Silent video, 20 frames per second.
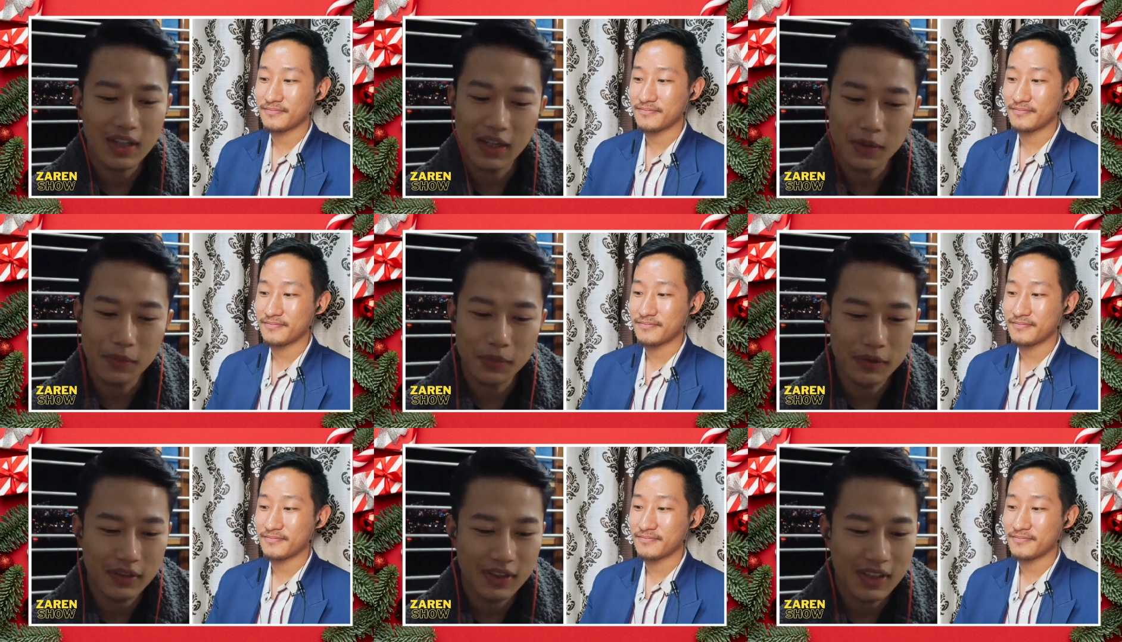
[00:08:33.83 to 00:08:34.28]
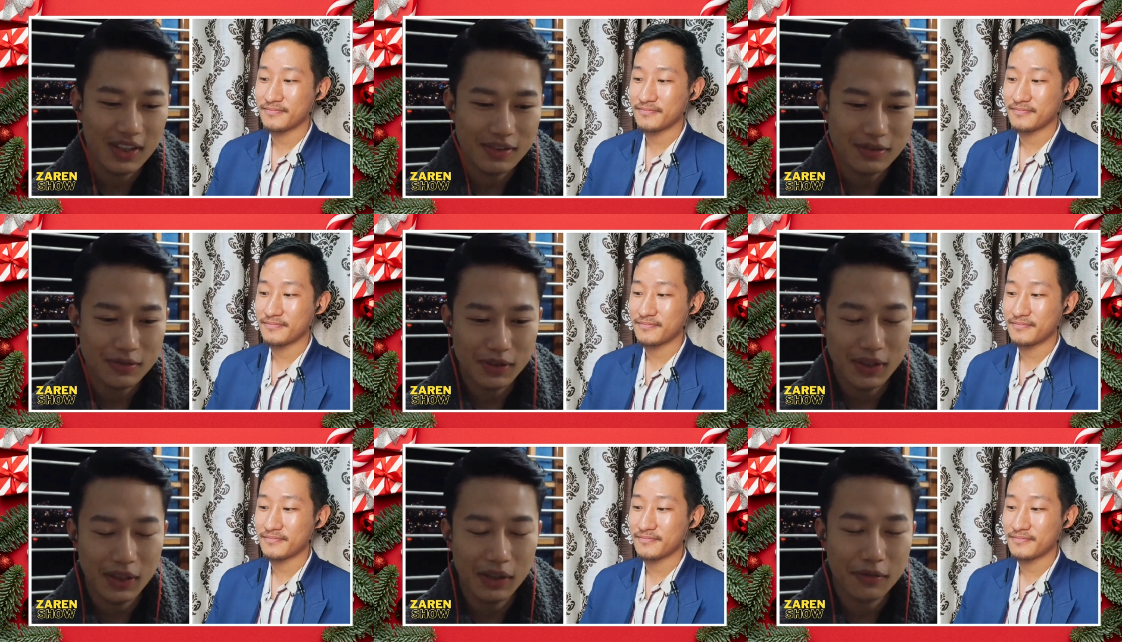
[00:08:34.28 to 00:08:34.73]
Speaker 1: I would
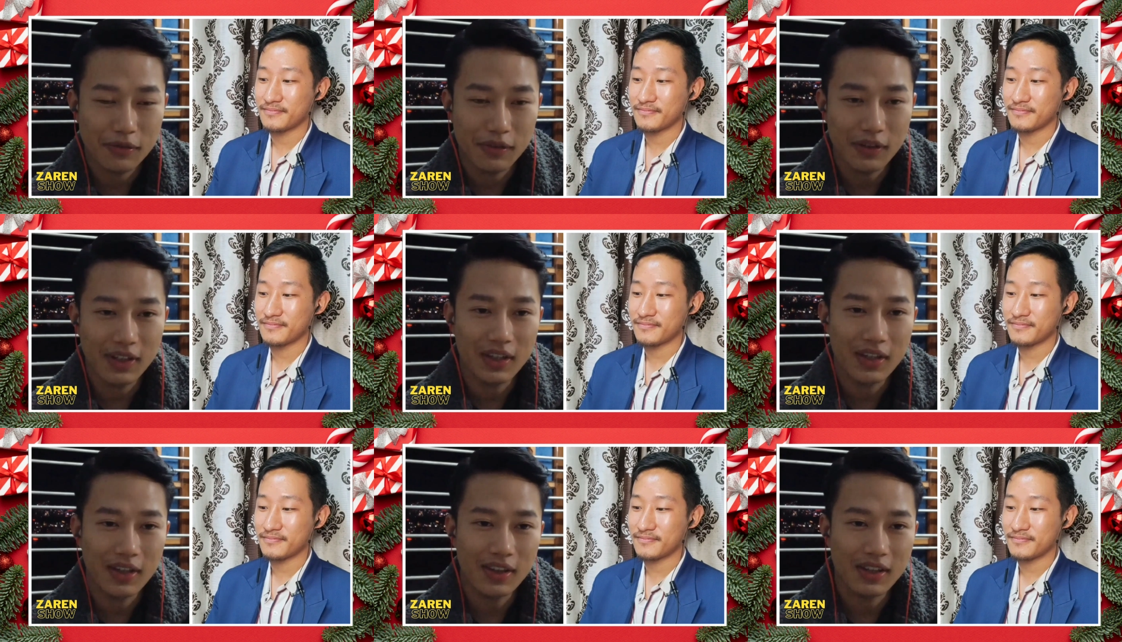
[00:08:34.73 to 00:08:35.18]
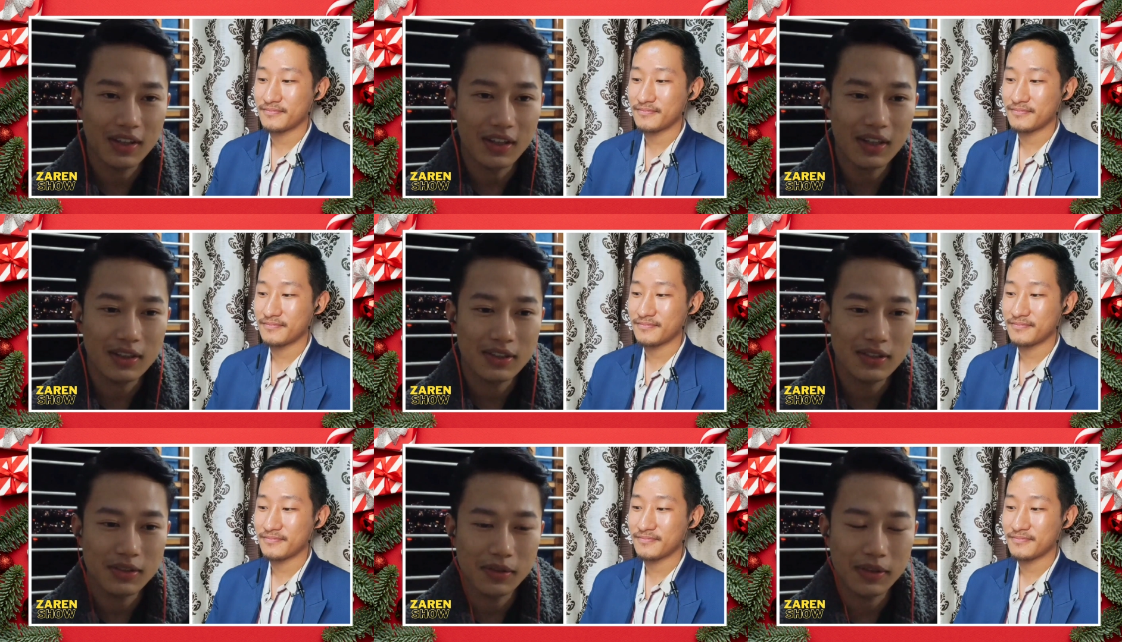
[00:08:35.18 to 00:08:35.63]
not trade it for anything
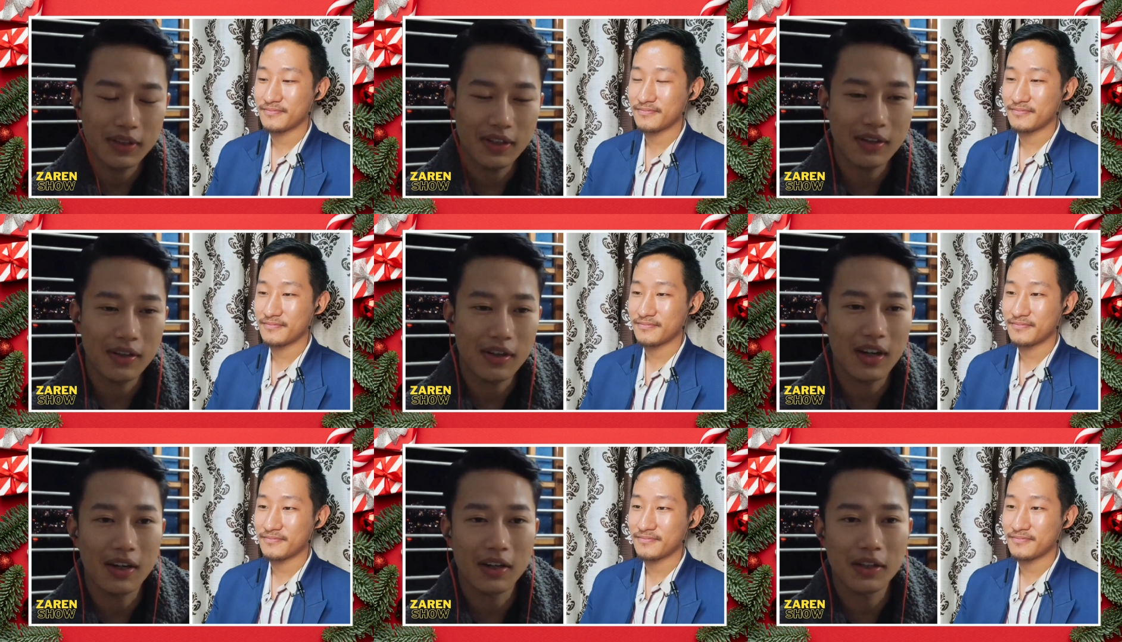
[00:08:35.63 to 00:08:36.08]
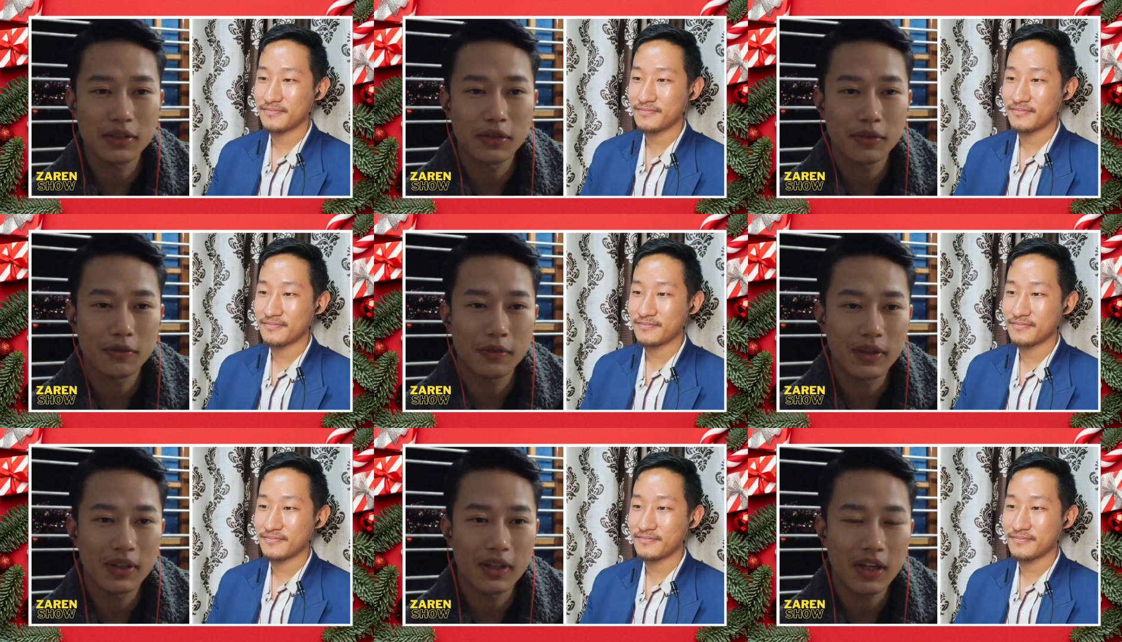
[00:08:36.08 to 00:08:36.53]
else, regardless
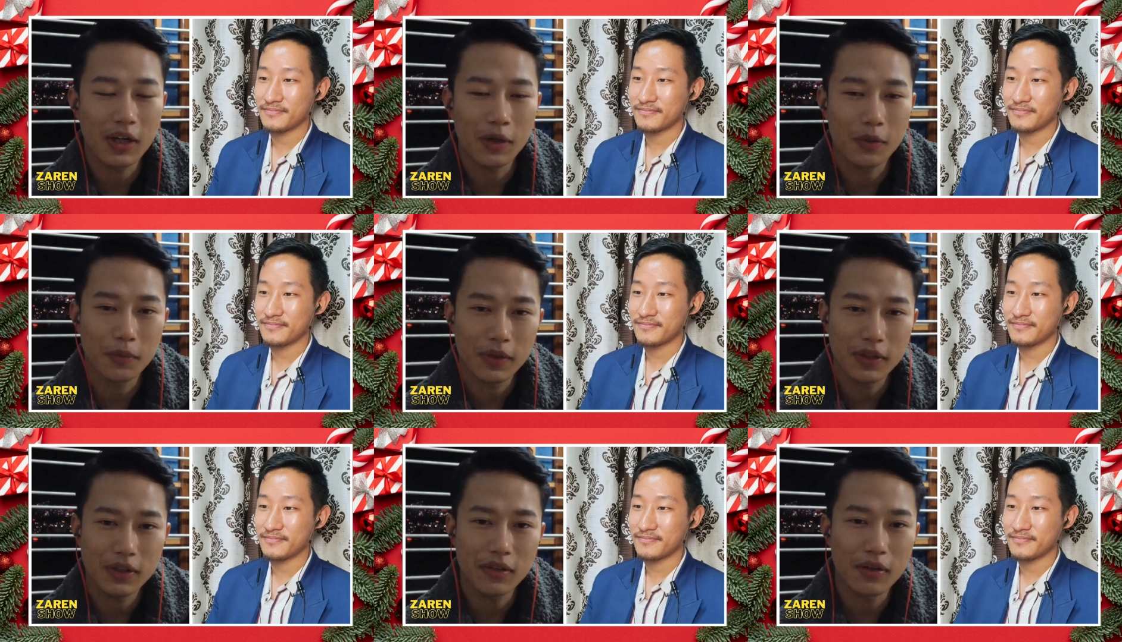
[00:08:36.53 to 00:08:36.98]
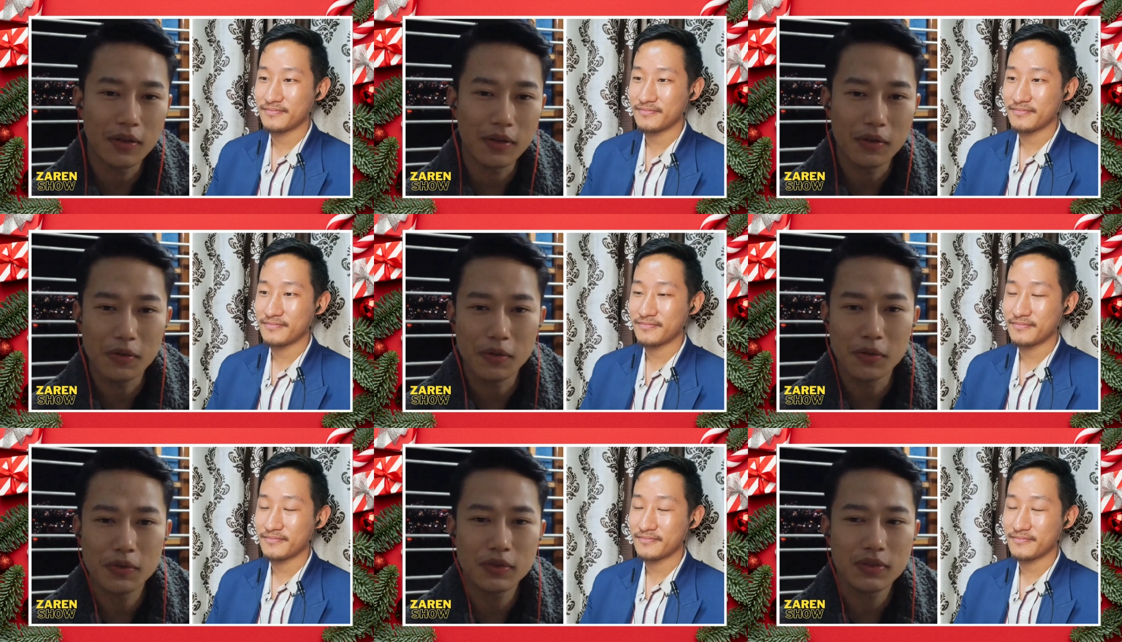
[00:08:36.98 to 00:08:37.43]
of whether I win or
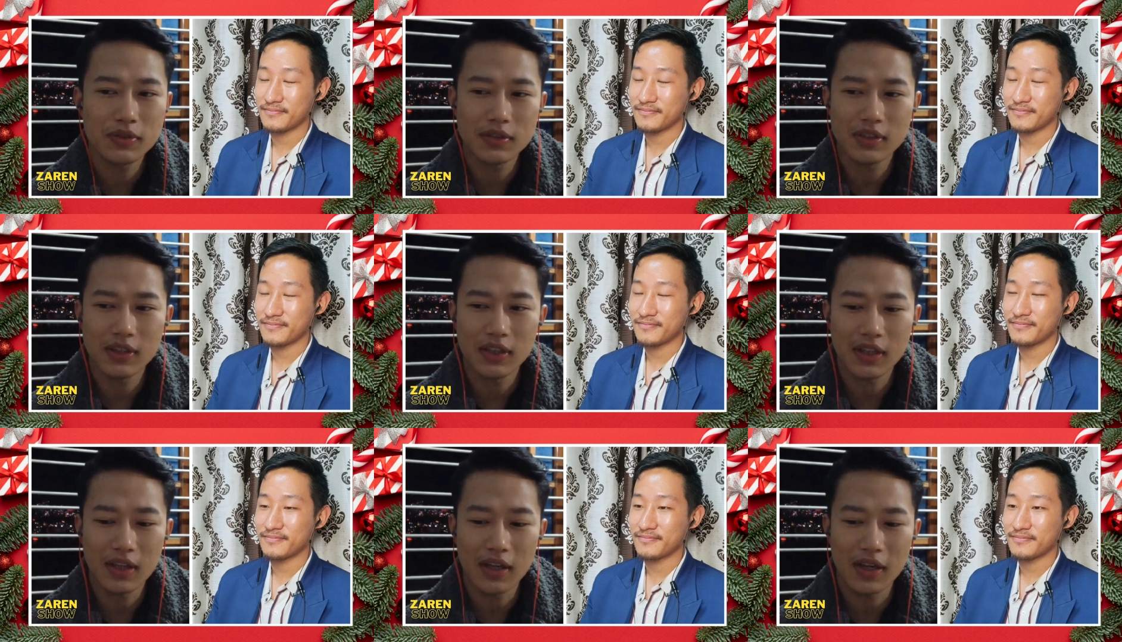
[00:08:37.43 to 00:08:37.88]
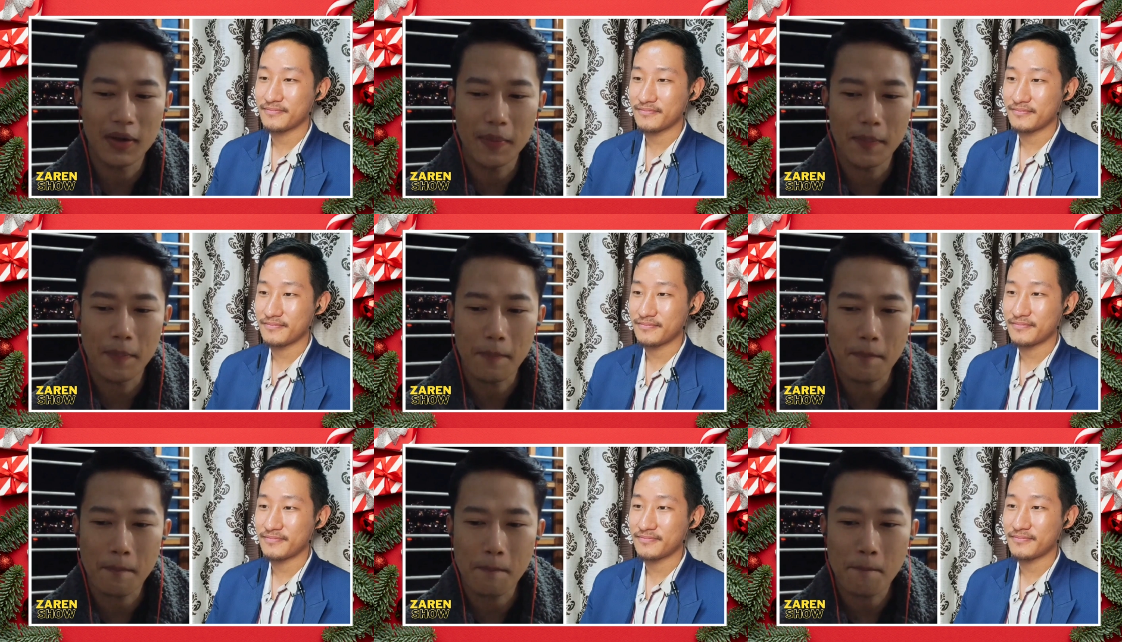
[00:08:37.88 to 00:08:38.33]
lose.
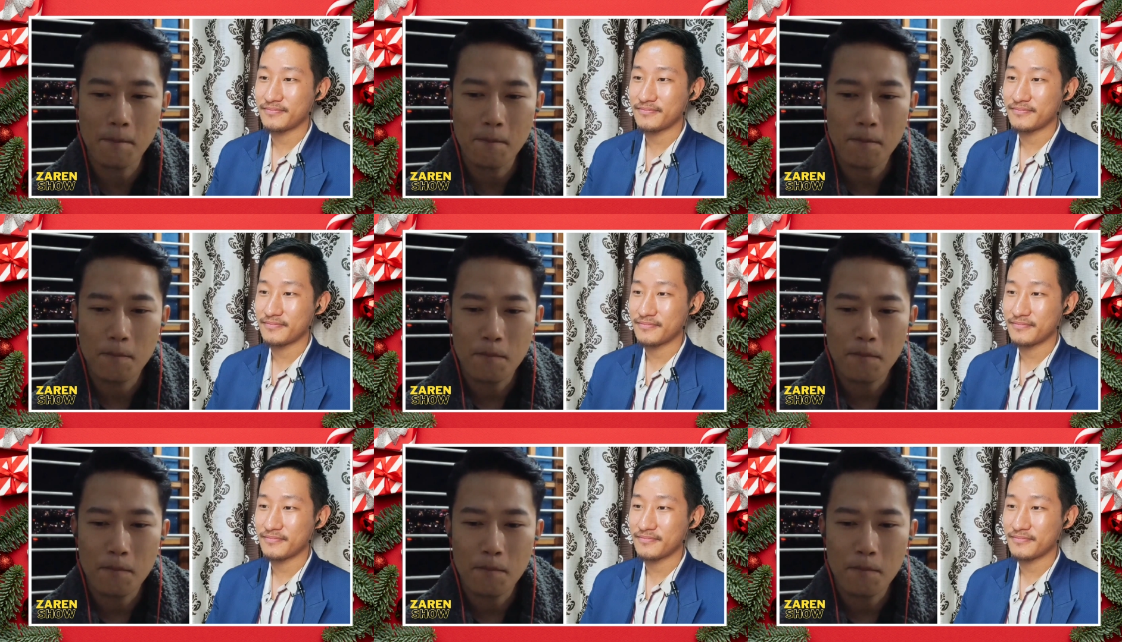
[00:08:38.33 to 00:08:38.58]
Um,